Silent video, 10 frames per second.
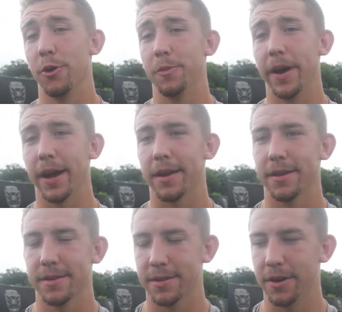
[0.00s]
Road back.
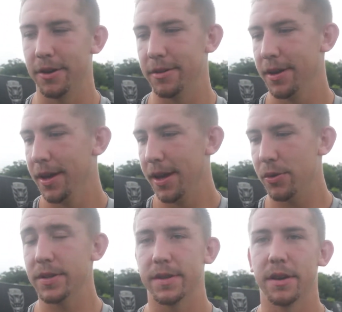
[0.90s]
So
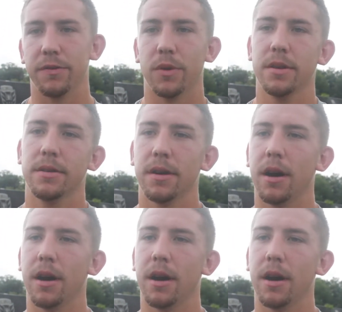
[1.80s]
it was a tough one.